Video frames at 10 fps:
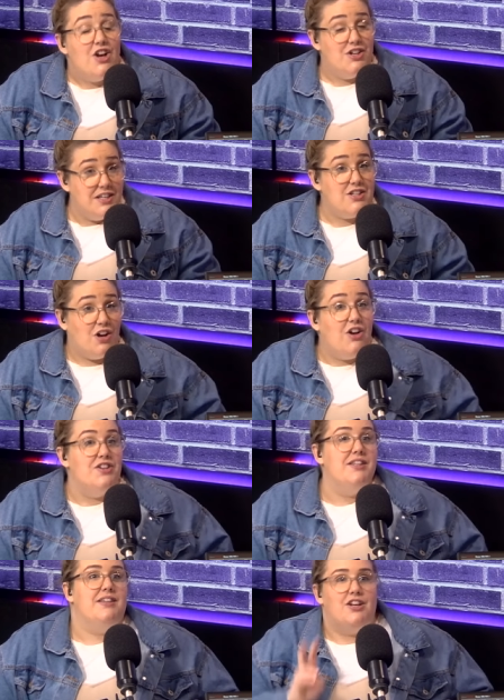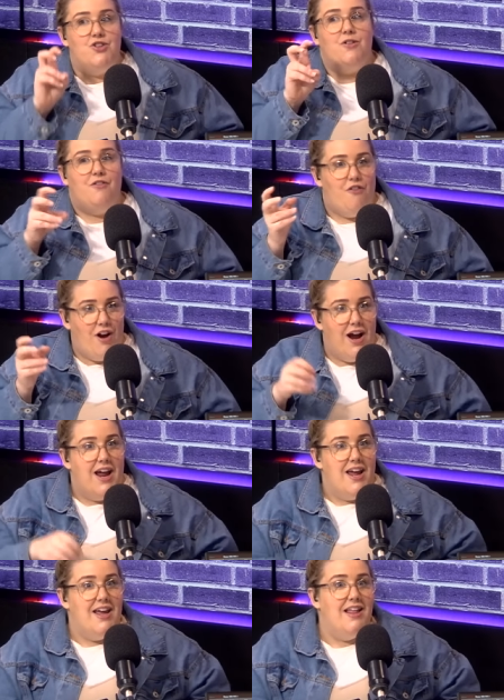because it's because it's like sugar
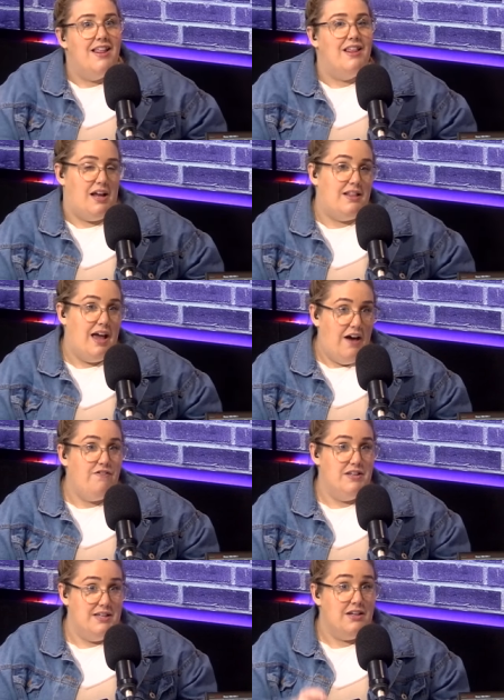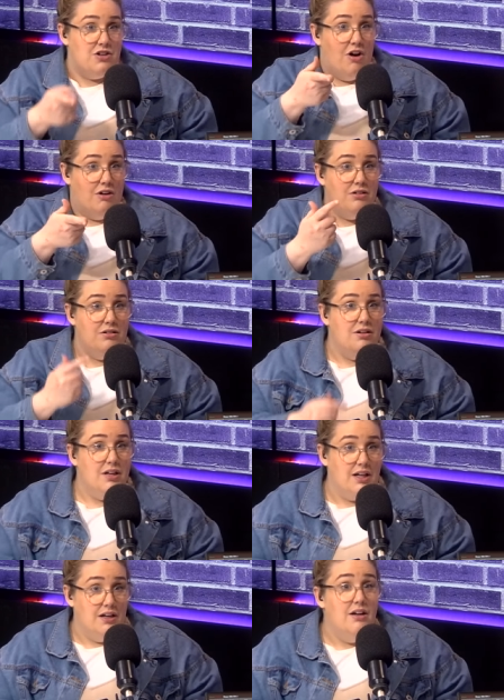free. Like they have the zing dong. The
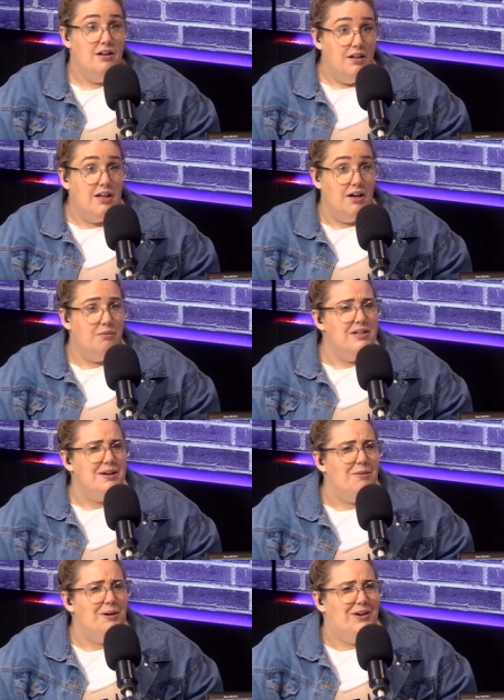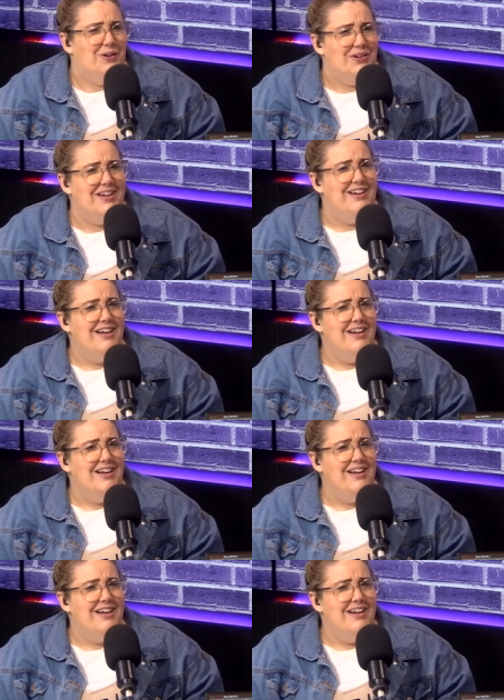zing dong. Yeah, is that what we called it?